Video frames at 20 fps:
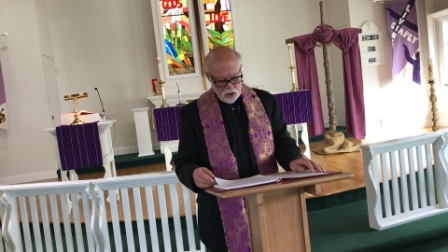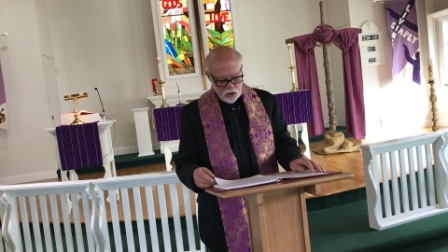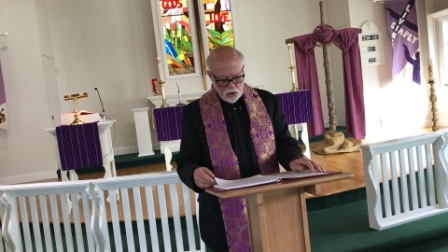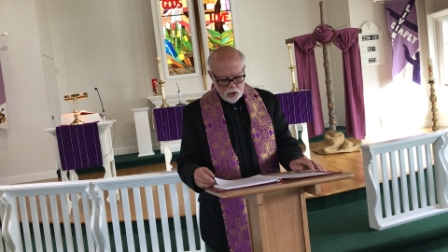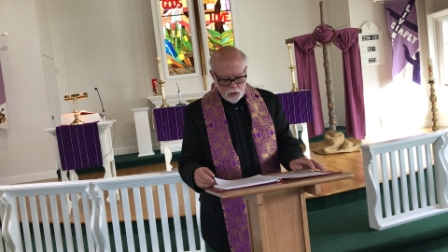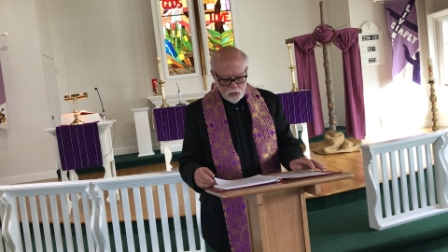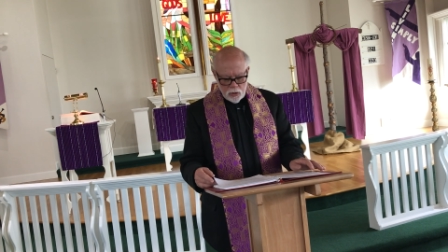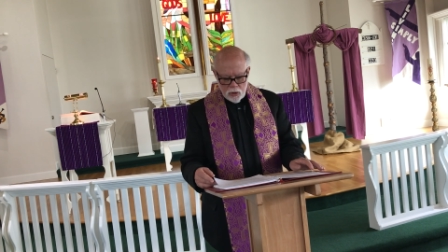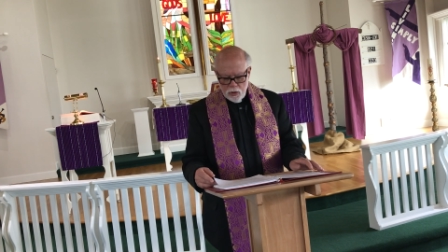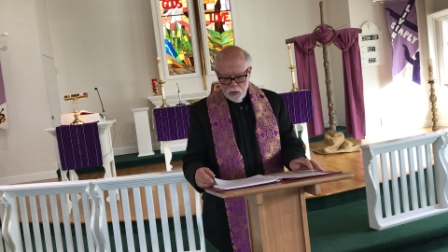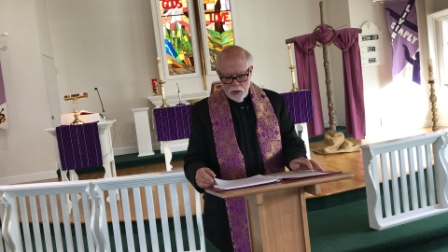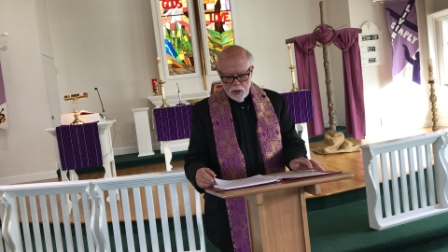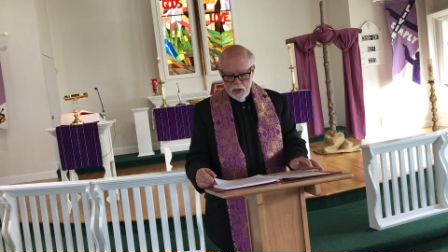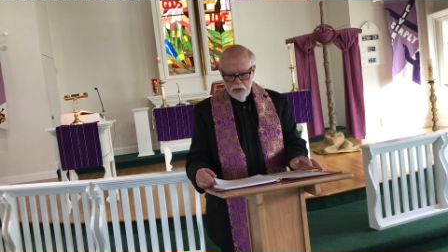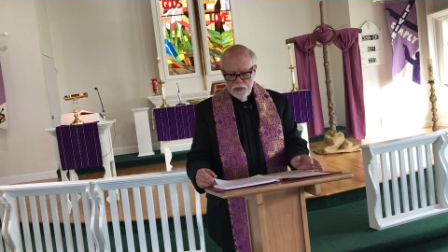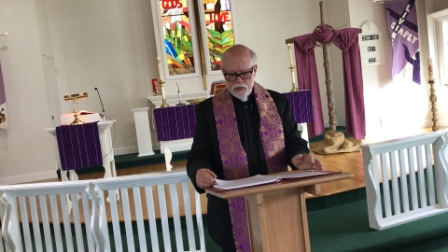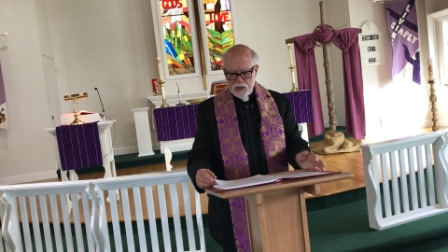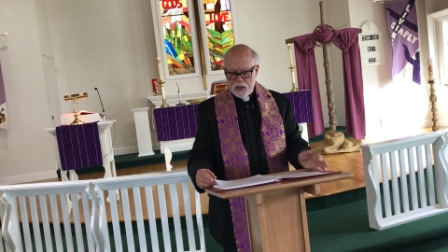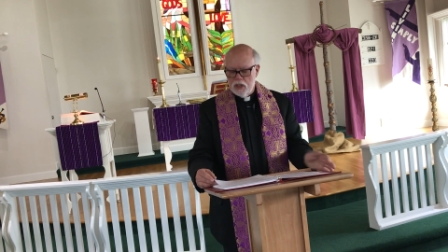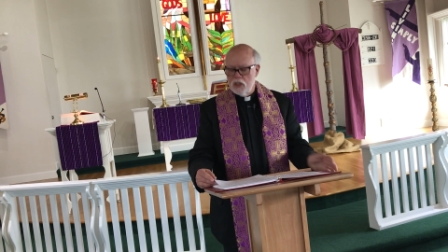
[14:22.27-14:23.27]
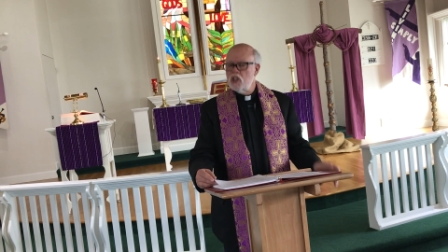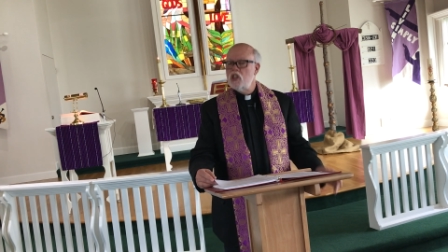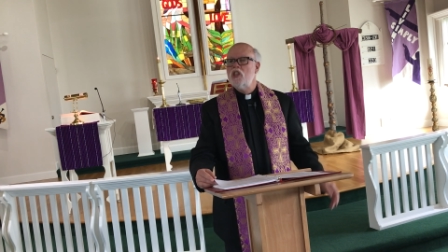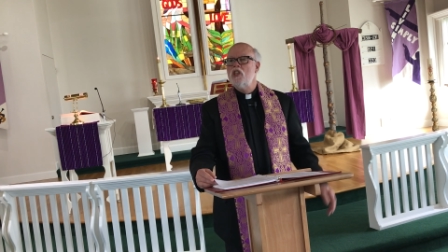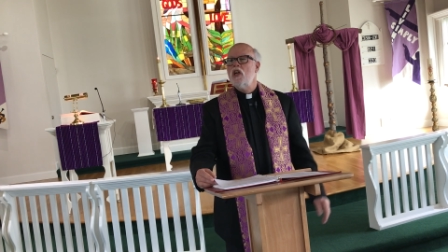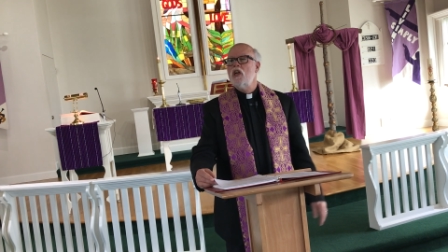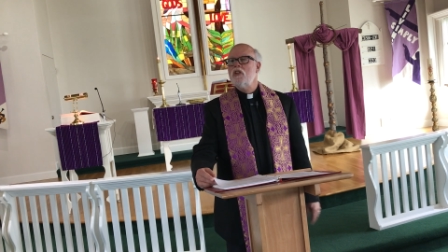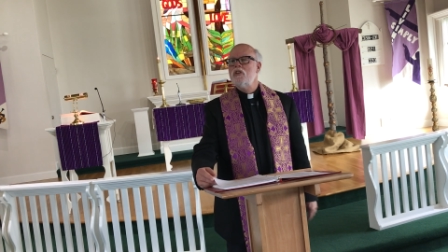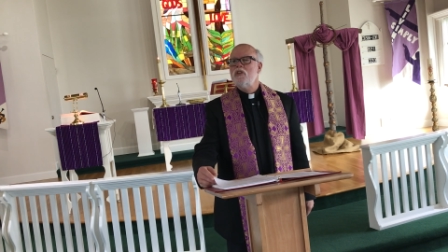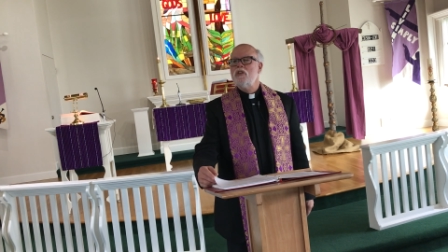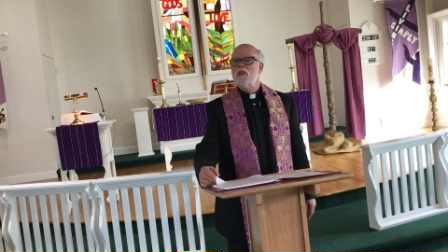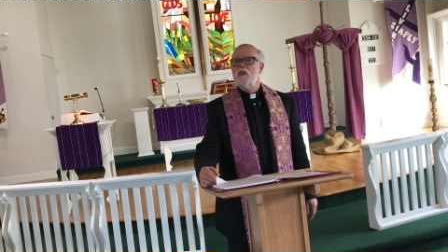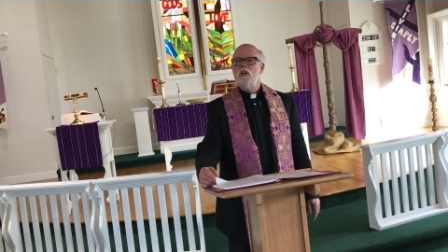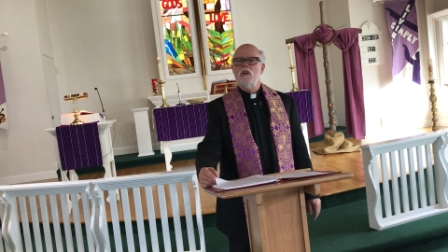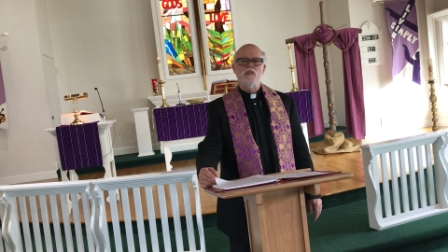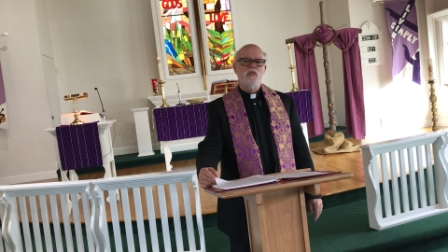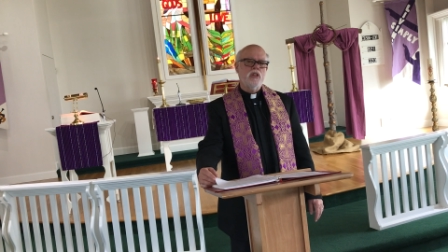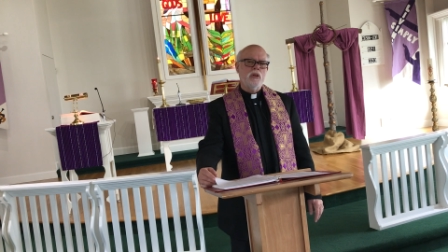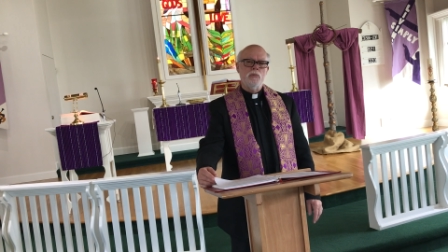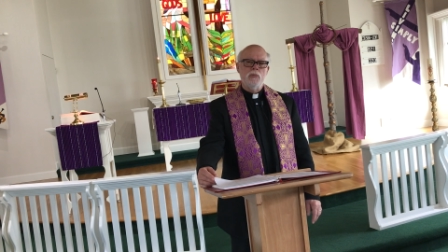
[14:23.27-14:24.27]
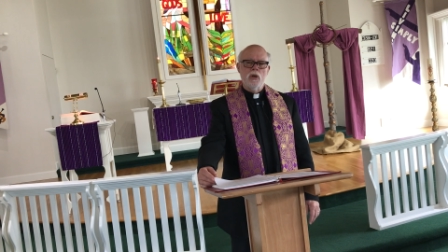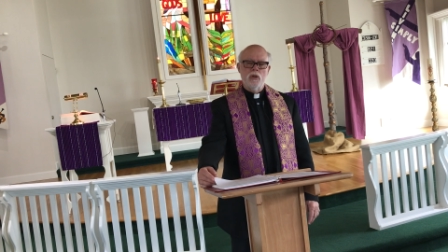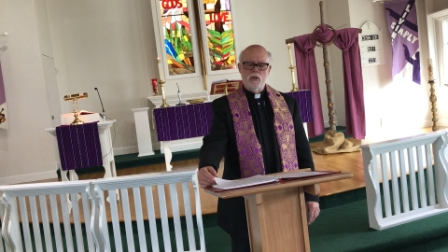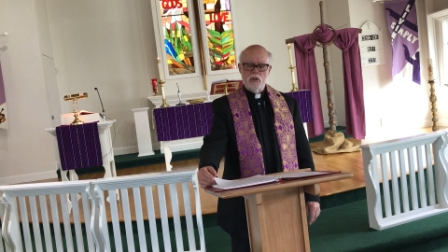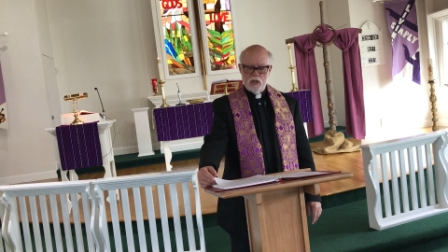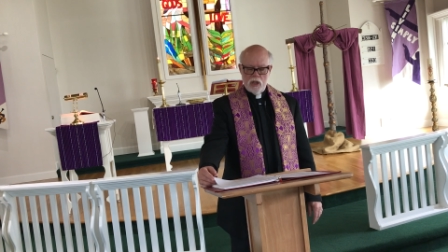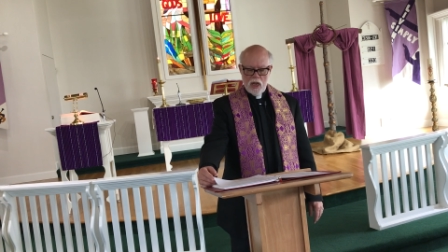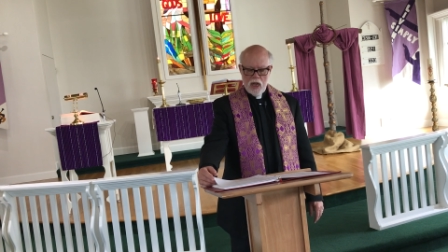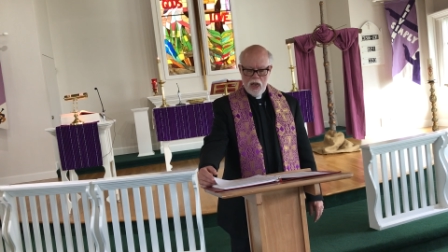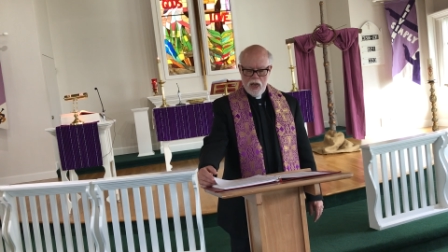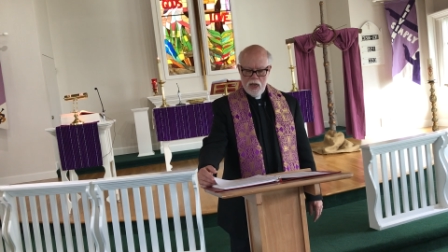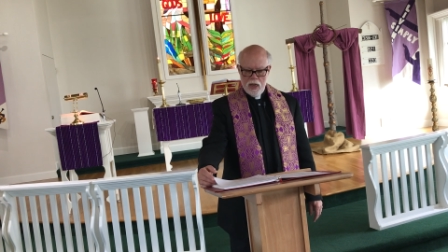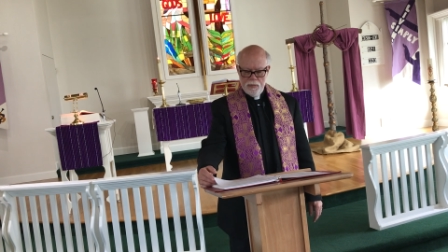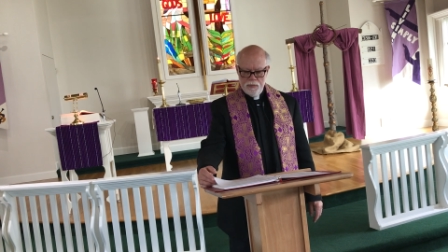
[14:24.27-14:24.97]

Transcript: You who live in the shelter of the Most High,